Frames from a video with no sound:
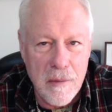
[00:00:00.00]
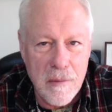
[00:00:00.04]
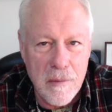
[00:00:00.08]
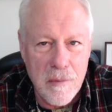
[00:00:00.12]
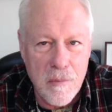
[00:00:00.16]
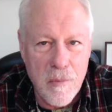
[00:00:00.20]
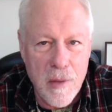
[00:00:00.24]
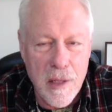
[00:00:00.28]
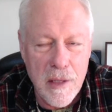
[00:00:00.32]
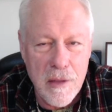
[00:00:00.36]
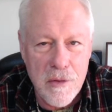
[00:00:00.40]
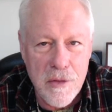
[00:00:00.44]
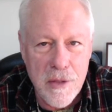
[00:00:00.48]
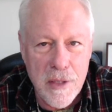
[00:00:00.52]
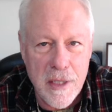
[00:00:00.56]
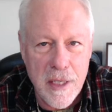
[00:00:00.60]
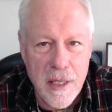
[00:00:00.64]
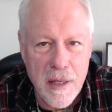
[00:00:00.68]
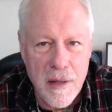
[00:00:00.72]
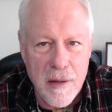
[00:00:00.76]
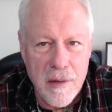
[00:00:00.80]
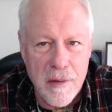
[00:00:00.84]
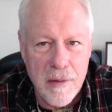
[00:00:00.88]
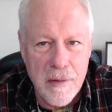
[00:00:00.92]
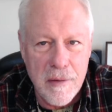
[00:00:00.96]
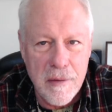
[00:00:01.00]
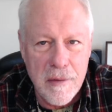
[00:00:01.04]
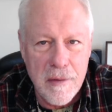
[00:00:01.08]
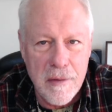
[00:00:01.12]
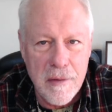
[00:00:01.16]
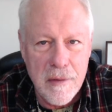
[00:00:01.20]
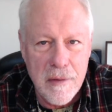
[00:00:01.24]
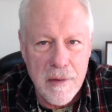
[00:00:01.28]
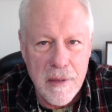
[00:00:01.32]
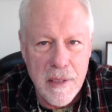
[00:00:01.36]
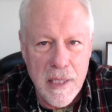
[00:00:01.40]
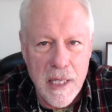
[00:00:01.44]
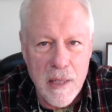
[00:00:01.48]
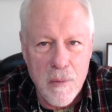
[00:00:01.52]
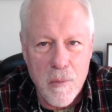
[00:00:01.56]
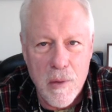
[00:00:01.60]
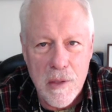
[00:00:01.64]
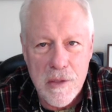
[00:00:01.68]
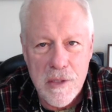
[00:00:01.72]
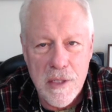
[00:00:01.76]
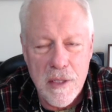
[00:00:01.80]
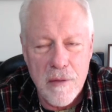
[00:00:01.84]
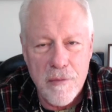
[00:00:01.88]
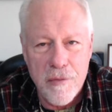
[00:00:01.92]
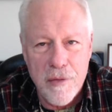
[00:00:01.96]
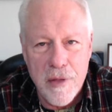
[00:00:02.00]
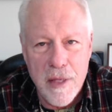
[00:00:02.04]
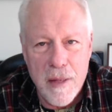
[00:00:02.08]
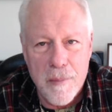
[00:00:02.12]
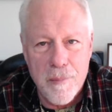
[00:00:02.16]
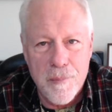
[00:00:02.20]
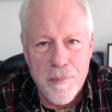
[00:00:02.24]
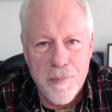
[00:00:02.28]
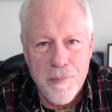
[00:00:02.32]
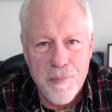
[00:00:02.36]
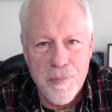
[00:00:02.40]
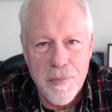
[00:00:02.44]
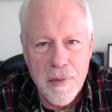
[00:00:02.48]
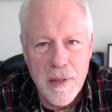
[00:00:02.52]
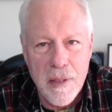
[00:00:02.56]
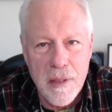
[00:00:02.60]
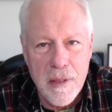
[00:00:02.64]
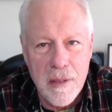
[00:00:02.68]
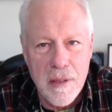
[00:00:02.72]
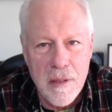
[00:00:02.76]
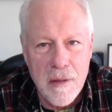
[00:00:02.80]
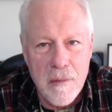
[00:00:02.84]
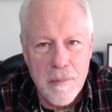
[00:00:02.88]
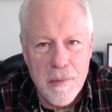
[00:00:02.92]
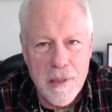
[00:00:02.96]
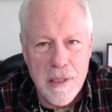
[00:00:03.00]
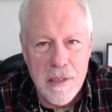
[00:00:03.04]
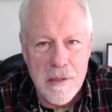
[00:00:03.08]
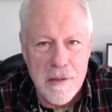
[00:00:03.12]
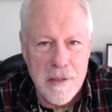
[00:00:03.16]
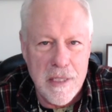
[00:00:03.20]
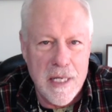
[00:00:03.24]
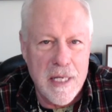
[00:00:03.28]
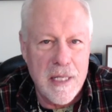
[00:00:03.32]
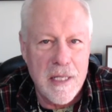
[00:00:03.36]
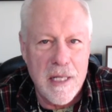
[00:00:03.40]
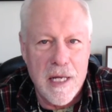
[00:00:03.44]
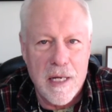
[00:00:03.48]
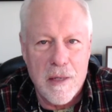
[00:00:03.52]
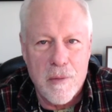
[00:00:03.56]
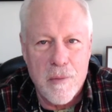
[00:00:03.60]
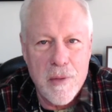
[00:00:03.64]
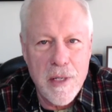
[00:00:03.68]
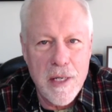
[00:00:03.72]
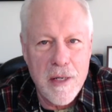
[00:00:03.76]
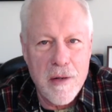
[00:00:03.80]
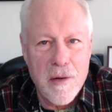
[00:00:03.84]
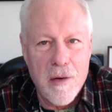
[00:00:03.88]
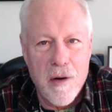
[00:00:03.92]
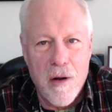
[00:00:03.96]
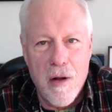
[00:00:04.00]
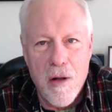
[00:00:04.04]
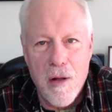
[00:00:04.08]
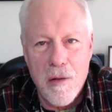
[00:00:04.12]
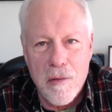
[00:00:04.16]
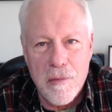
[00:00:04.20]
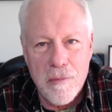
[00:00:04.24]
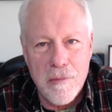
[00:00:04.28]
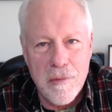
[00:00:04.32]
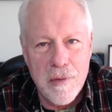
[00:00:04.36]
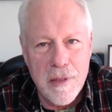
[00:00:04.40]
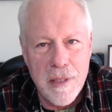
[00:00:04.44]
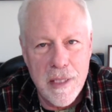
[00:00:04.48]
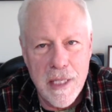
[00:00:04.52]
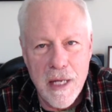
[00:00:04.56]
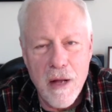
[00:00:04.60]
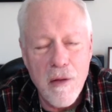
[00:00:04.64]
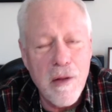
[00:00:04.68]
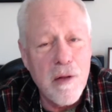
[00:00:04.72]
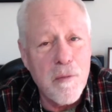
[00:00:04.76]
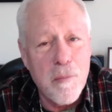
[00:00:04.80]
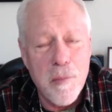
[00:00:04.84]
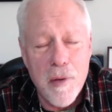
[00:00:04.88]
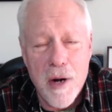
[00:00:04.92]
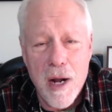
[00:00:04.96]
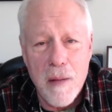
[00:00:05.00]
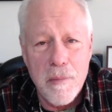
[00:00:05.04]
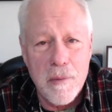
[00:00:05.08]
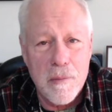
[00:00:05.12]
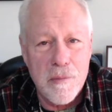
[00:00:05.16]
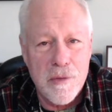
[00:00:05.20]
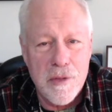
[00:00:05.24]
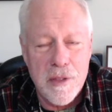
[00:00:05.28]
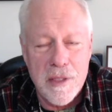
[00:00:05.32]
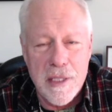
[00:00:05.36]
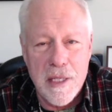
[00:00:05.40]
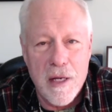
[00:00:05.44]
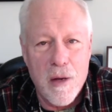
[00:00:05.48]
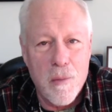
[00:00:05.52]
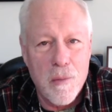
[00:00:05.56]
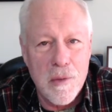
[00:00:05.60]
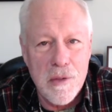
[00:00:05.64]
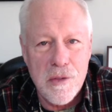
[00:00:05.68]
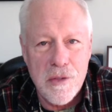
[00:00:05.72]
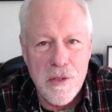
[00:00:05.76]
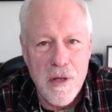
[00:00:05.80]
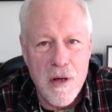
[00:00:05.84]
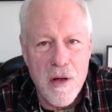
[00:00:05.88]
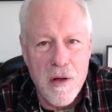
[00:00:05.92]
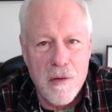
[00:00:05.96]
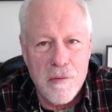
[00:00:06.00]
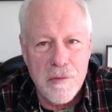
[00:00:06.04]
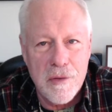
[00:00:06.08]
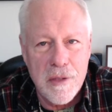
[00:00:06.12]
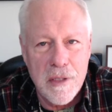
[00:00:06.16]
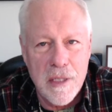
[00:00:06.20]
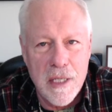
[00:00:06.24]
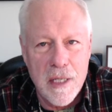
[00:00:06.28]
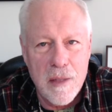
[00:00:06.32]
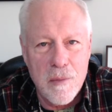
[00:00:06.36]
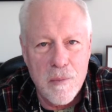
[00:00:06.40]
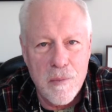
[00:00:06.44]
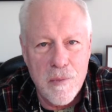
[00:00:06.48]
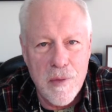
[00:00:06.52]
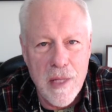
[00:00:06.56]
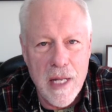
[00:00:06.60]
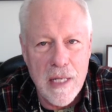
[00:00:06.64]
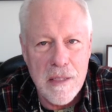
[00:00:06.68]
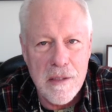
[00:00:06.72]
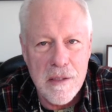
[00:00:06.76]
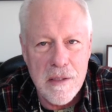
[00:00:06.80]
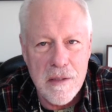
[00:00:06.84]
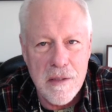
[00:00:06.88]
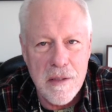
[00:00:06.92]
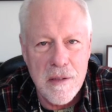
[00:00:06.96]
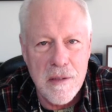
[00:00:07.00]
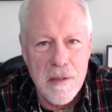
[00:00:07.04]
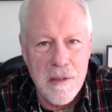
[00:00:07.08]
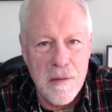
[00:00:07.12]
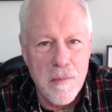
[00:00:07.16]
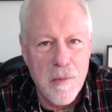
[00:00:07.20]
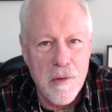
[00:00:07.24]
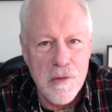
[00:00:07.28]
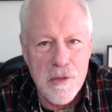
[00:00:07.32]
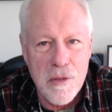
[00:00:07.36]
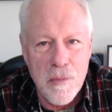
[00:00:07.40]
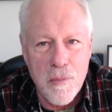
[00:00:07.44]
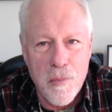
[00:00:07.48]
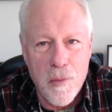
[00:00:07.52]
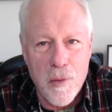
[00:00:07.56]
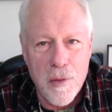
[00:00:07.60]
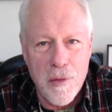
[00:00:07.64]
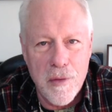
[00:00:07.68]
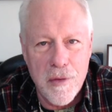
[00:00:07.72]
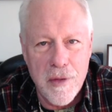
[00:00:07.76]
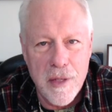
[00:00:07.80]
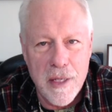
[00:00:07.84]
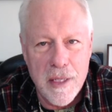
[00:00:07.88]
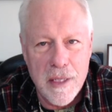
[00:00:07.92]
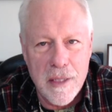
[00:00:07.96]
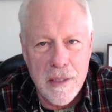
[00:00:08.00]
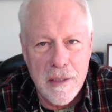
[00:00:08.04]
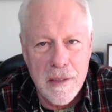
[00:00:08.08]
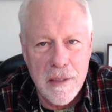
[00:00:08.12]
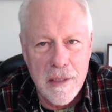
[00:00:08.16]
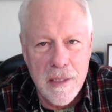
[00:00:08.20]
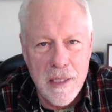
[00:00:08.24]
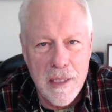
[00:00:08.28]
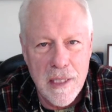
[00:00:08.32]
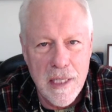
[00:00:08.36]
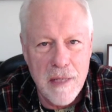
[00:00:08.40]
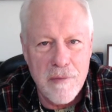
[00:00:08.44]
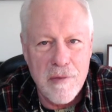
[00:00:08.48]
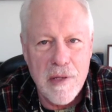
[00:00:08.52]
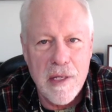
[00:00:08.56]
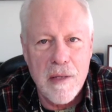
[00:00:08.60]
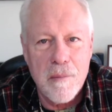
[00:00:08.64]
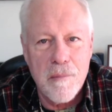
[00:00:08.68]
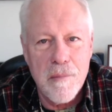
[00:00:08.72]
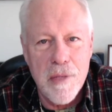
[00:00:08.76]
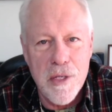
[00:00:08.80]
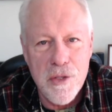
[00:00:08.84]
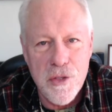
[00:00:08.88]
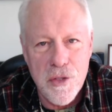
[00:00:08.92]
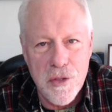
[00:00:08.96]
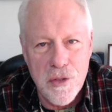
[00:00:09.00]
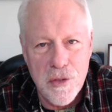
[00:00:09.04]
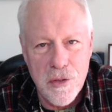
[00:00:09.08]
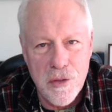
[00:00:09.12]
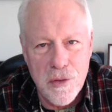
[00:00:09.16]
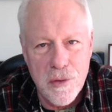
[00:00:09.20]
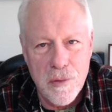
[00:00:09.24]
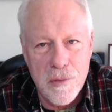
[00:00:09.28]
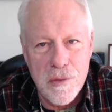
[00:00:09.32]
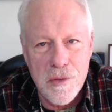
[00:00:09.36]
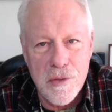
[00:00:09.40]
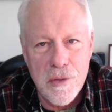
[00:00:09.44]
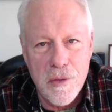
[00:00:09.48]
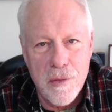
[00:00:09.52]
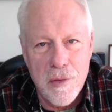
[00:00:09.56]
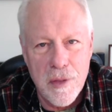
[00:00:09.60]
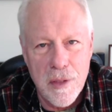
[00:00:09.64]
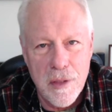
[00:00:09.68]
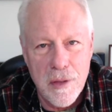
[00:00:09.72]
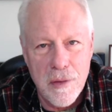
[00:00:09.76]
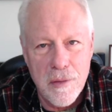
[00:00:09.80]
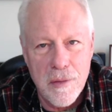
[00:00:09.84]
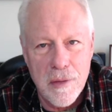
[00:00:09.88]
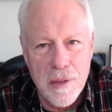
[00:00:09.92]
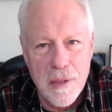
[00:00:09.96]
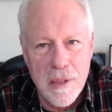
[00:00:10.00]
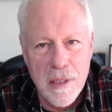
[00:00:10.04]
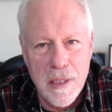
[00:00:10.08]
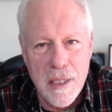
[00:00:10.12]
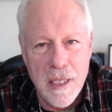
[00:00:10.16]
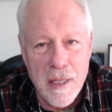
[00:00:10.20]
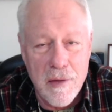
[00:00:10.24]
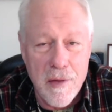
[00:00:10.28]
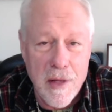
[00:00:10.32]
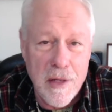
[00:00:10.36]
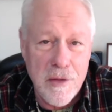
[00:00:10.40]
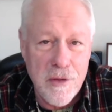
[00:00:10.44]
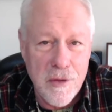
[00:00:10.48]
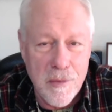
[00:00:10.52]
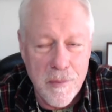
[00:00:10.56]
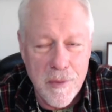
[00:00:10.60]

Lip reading: why they should care, and what's in it for them. Because they, like we, they all have problems that they all want solved, and that's the most important thing. They've got a mission to do, and so do you, and that's your